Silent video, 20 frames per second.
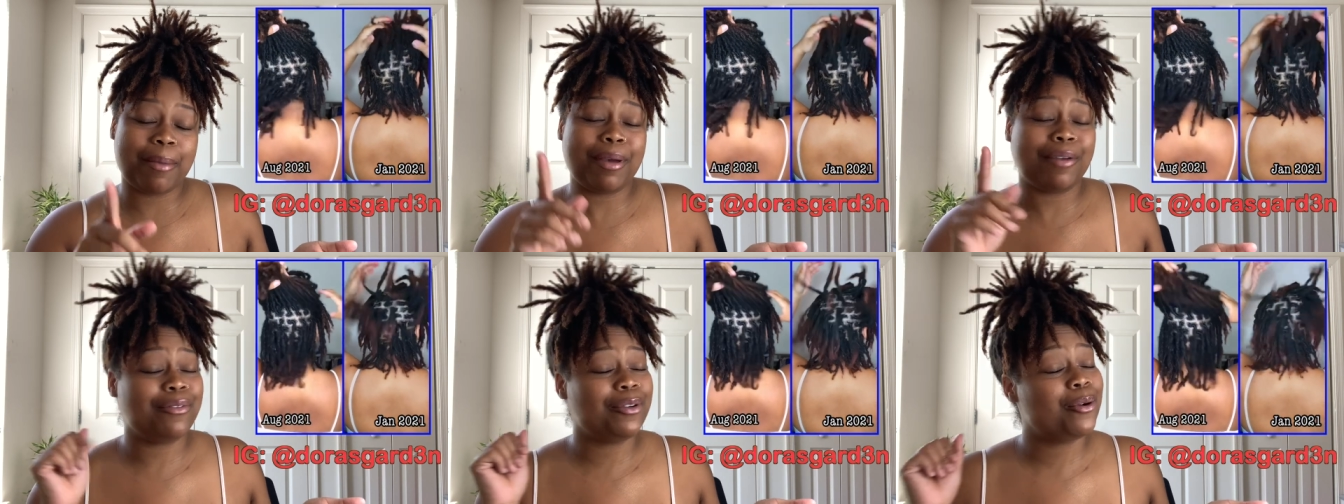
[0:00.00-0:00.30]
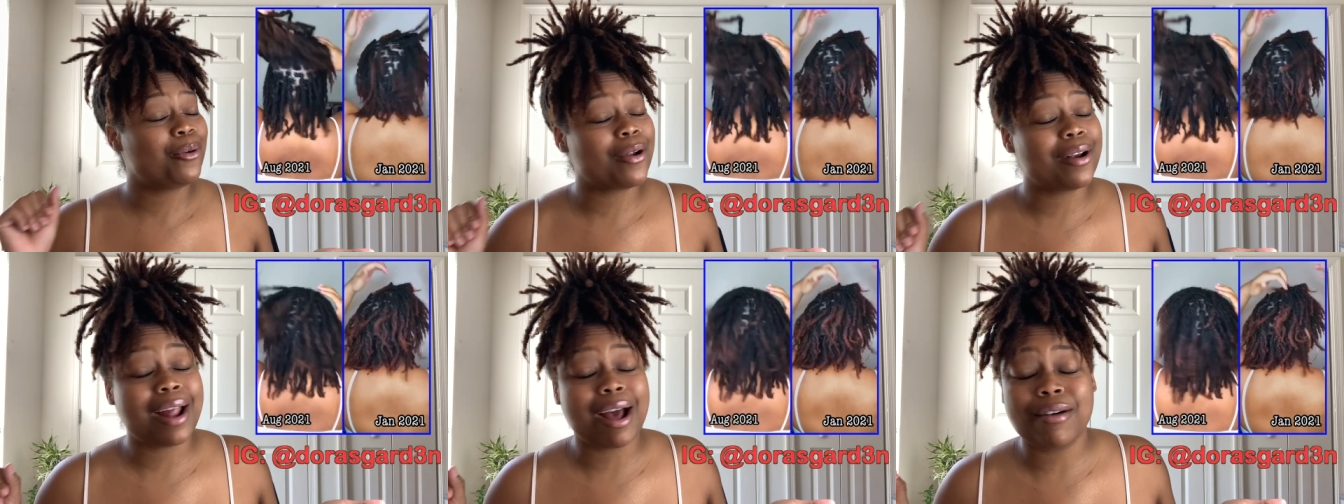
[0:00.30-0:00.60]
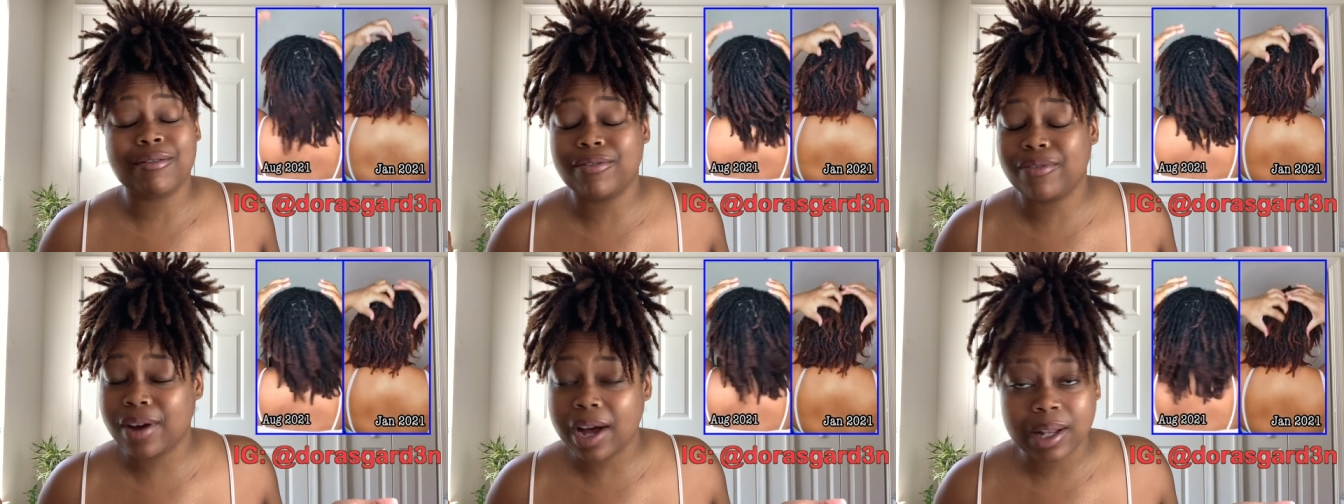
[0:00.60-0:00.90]
If you are not
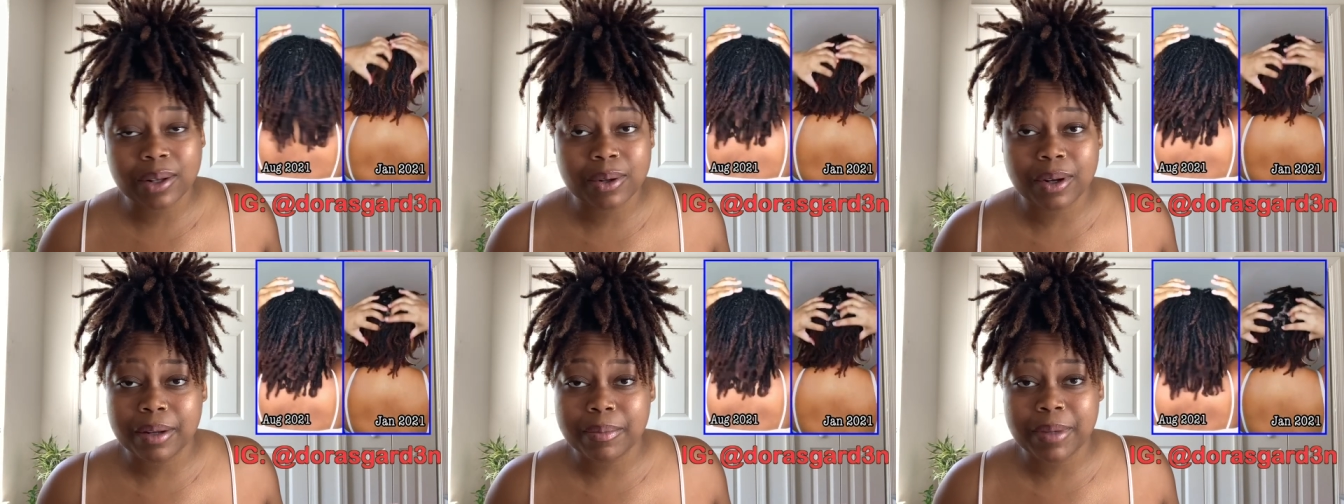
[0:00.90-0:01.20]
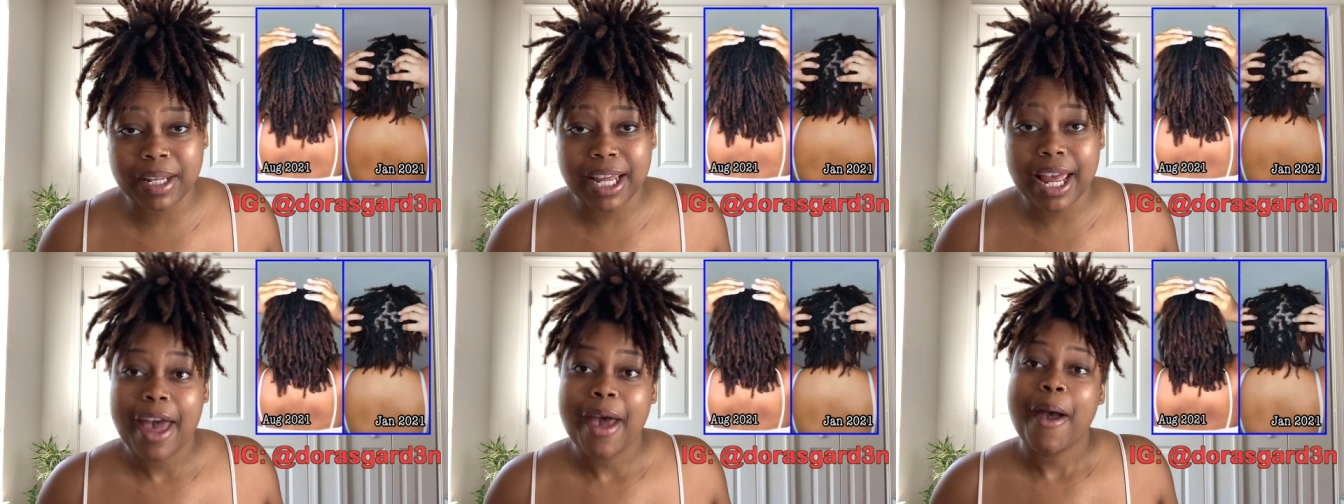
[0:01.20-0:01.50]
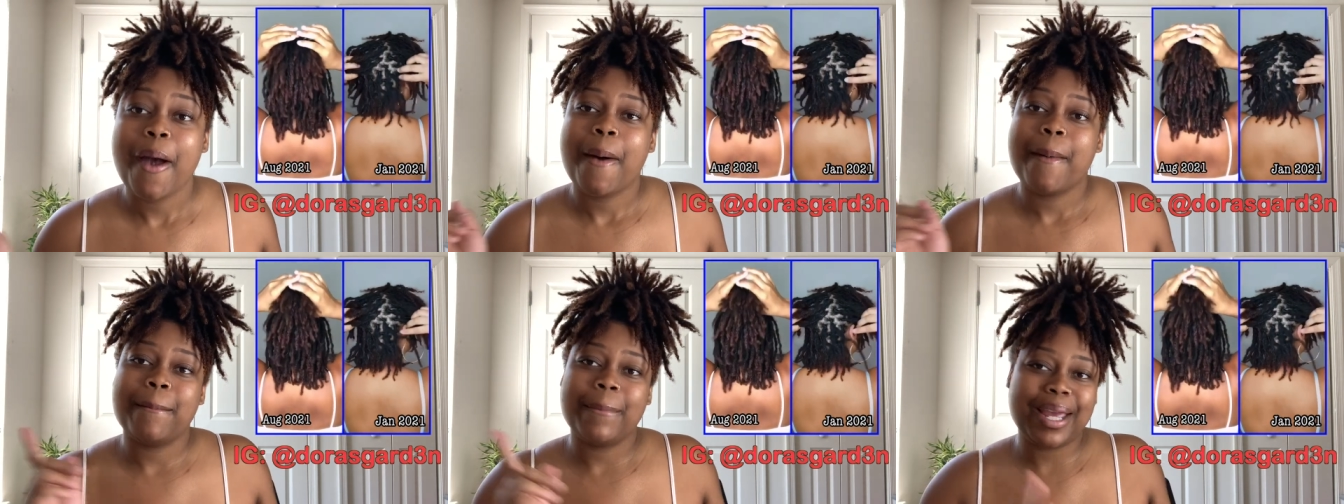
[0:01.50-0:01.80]
following me,
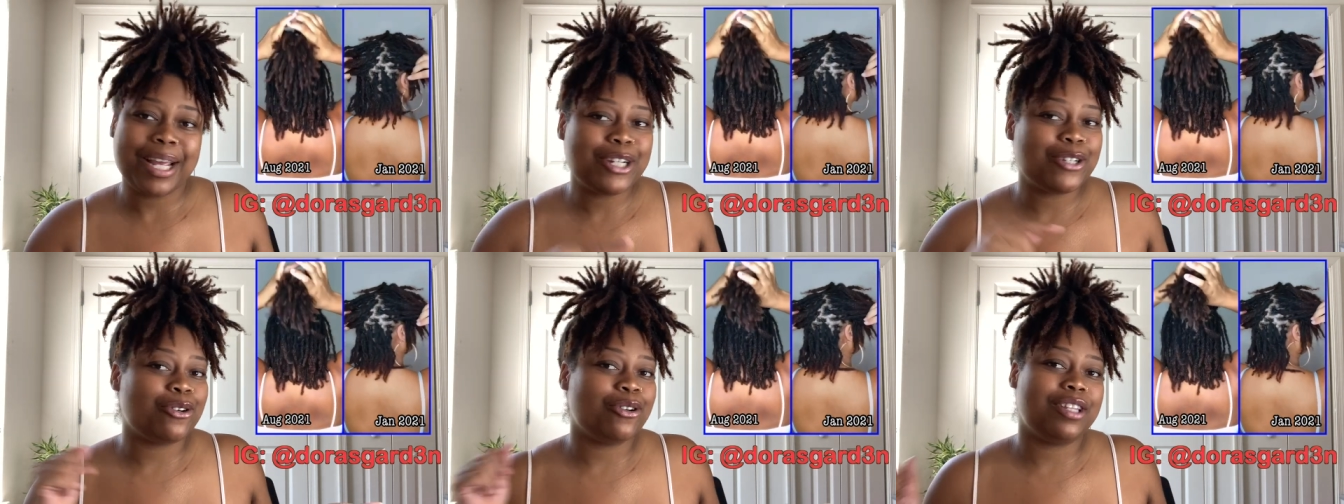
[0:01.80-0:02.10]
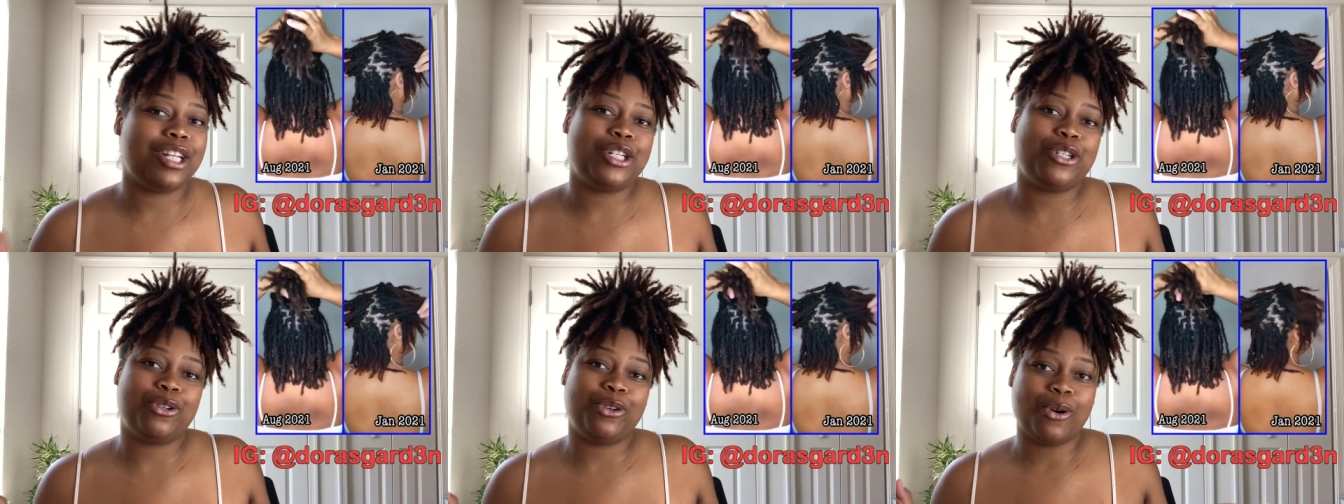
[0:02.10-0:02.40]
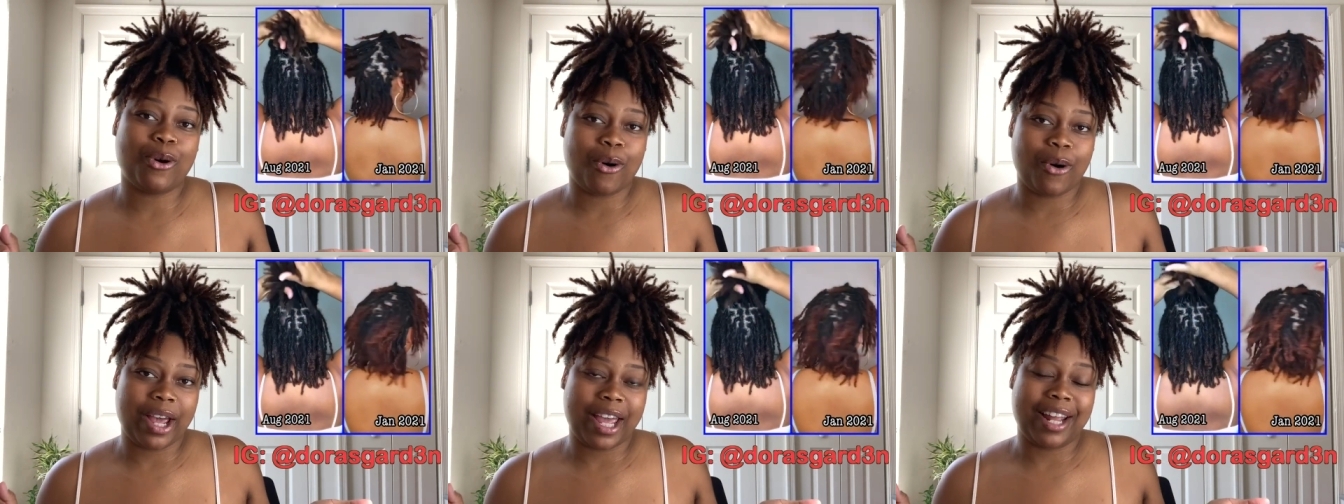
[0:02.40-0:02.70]
make sure that you
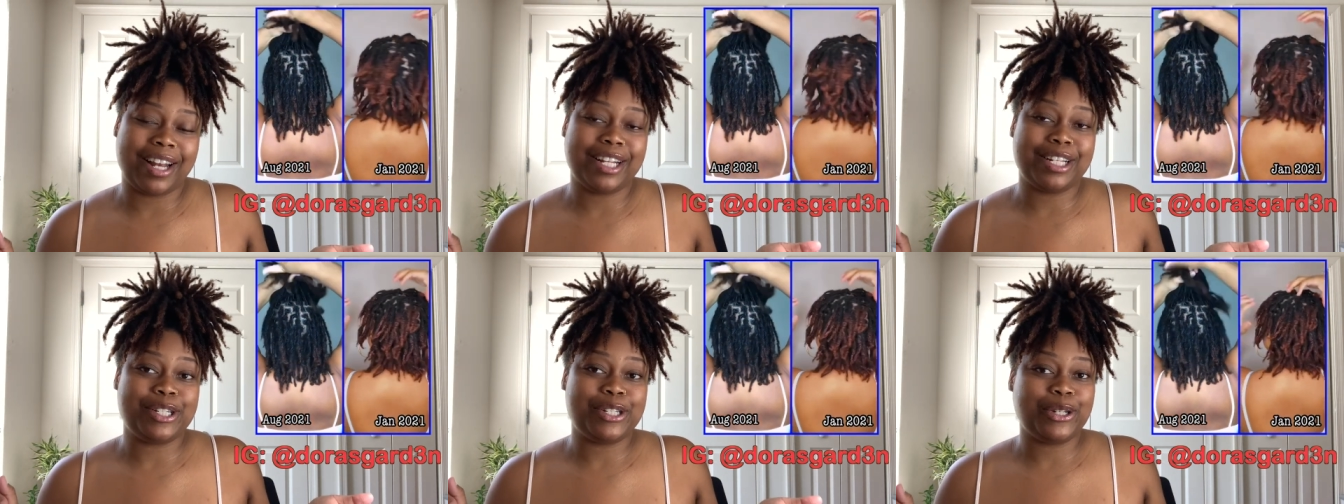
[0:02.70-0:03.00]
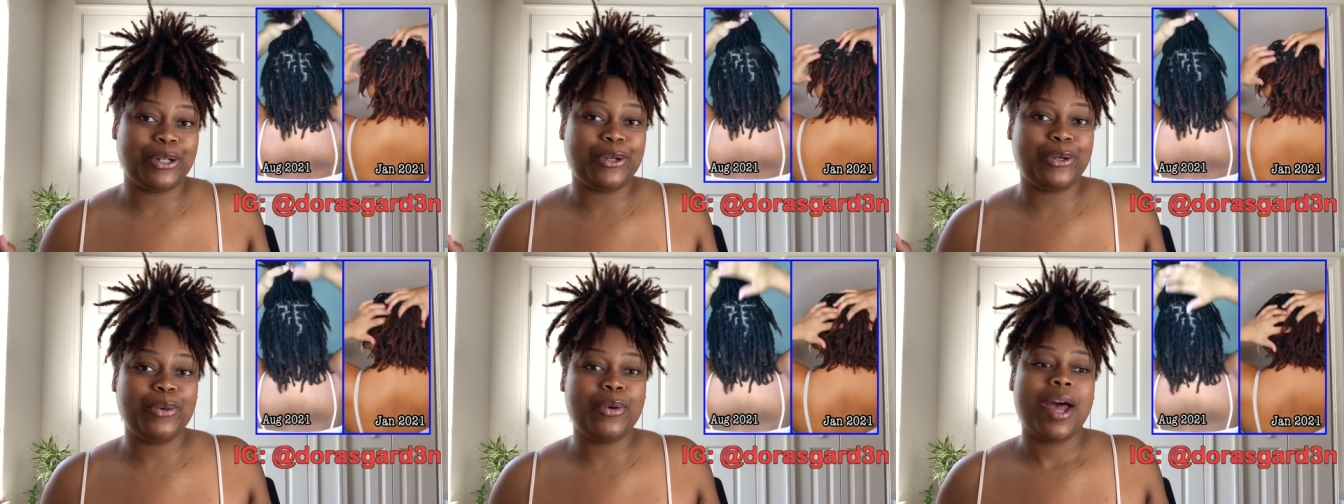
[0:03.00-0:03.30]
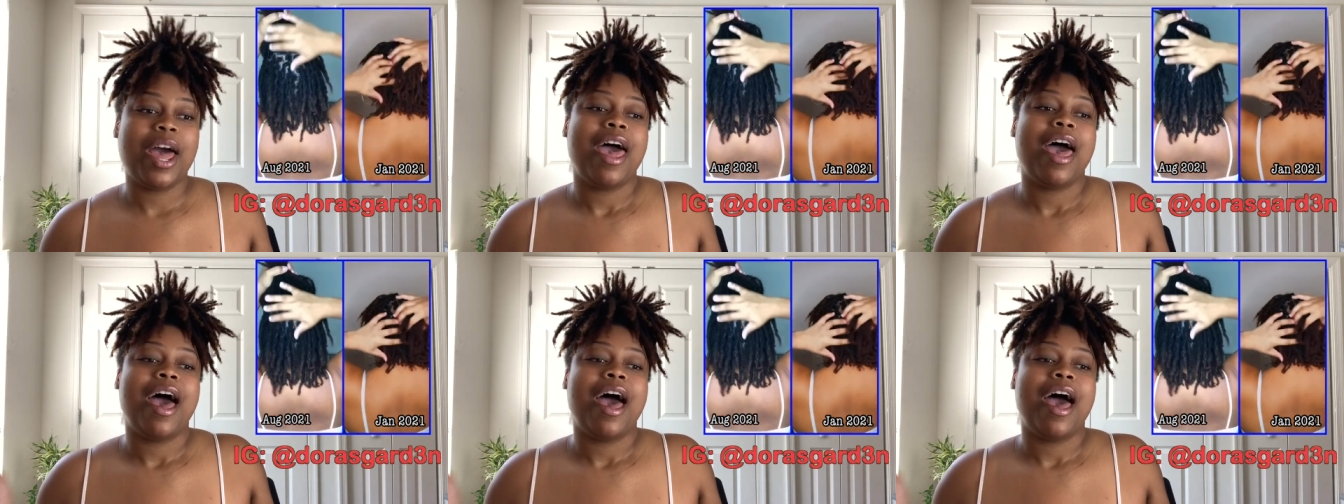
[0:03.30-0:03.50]
go ahead and do.